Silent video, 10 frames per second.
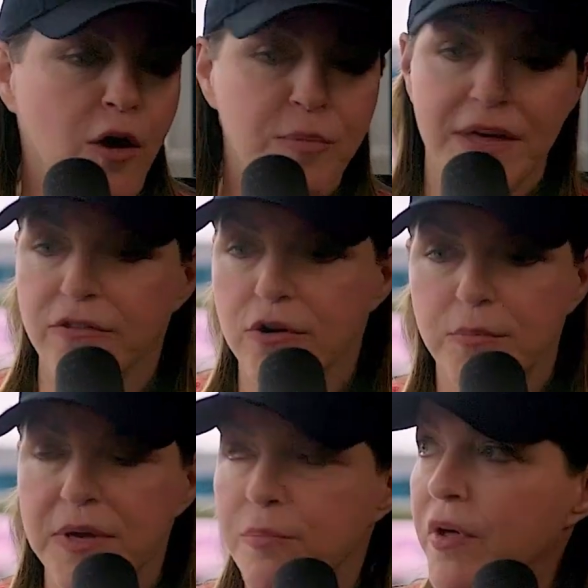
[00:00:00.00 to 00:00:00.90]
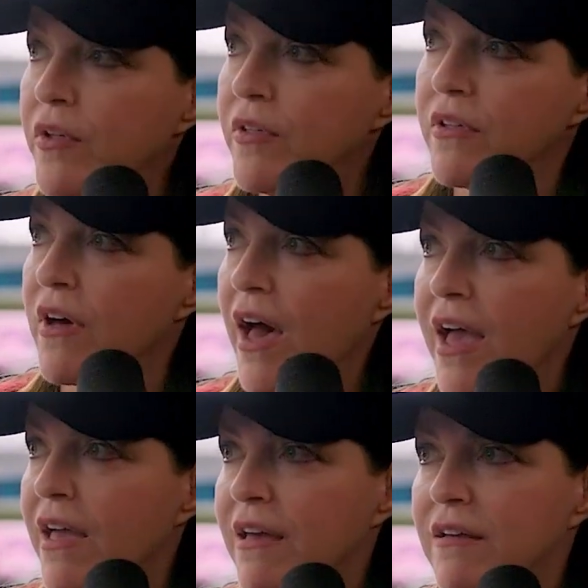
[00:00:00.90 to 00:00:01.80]
Helping other people.
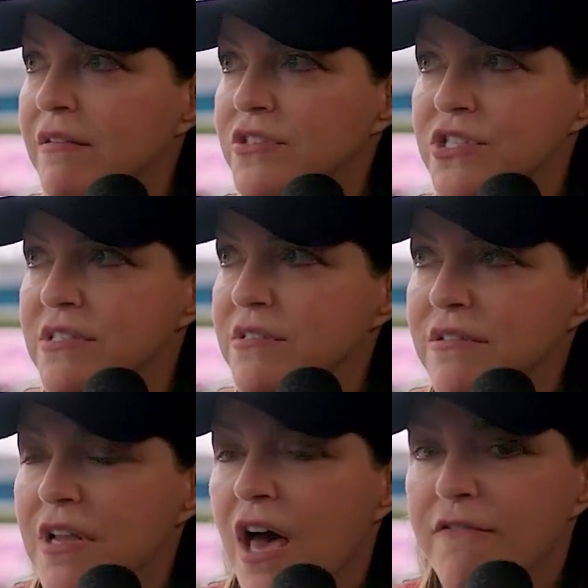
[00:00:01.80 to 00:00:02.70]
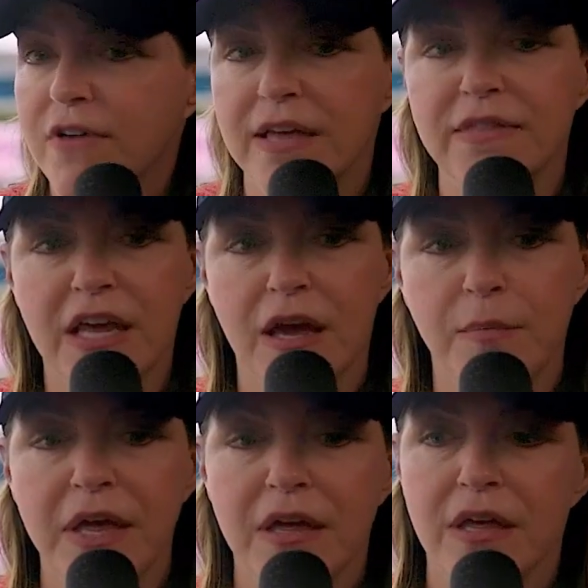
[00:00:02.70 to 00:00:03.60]
I just I find
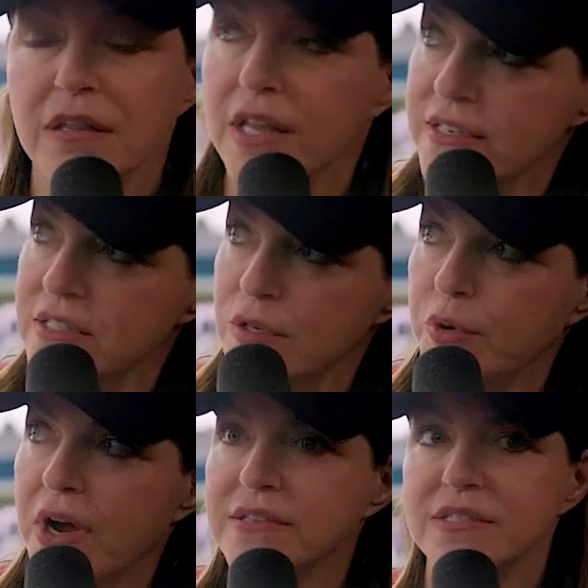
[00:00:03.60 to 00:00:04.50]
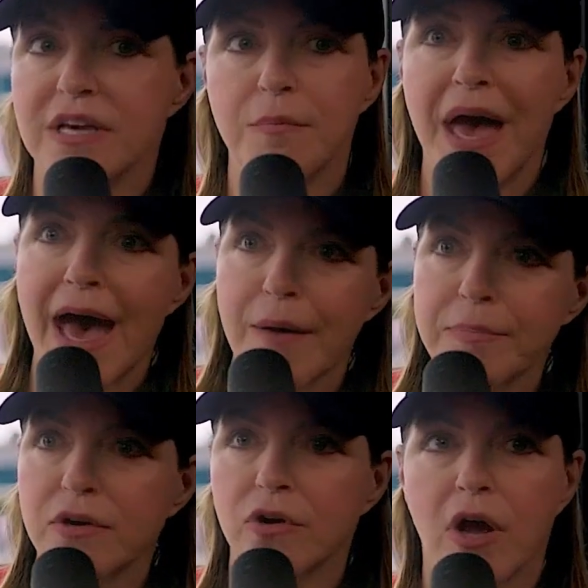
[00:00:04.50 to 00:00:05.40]
that I'm less depressed. I'm
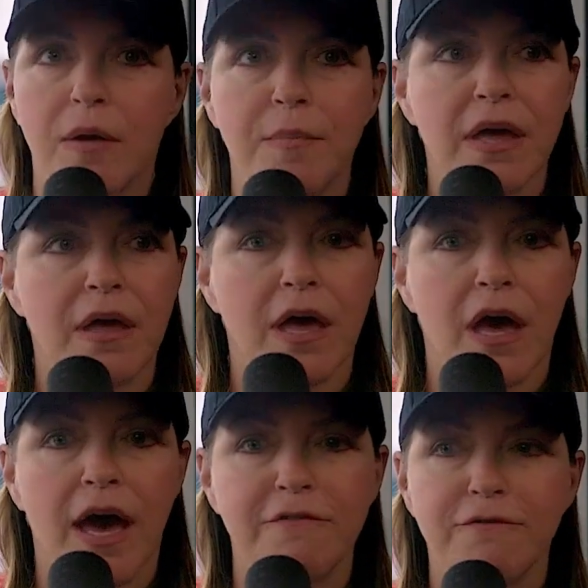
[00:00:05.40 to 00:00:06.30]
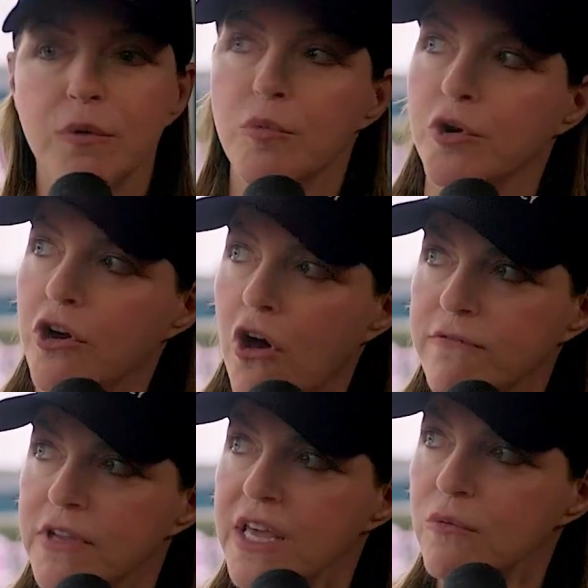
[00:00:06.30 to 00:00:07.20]
happier. I feel more
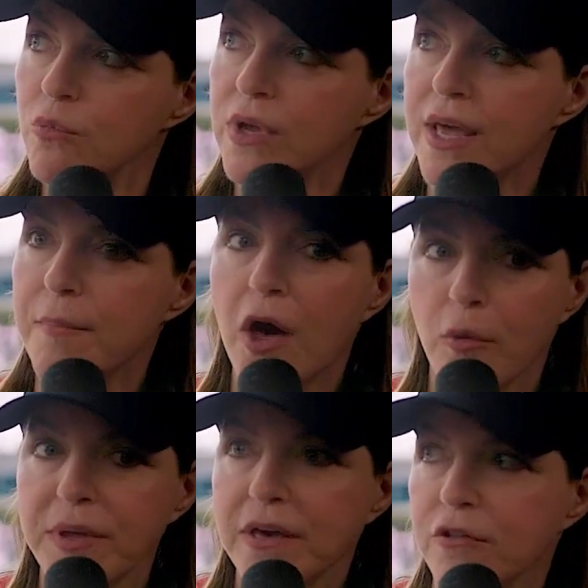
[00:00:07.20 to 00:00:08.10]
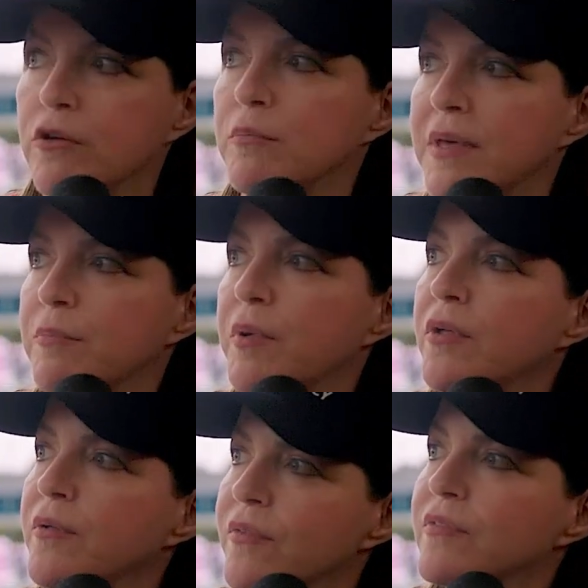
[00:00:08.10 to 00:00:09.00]
confident when I'm helping other
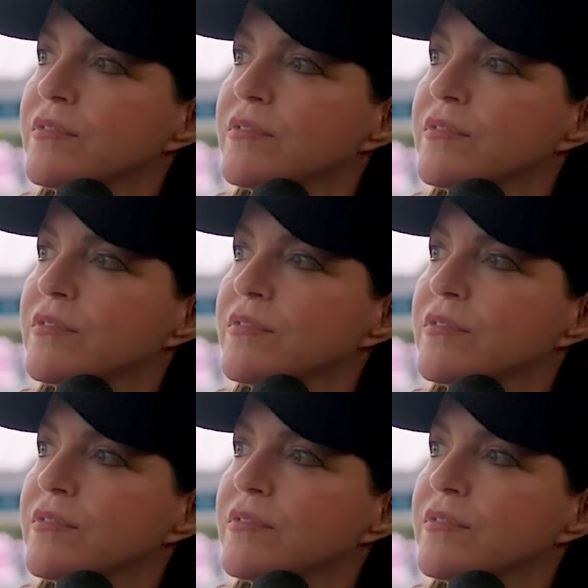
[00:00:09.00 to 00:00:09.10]
people.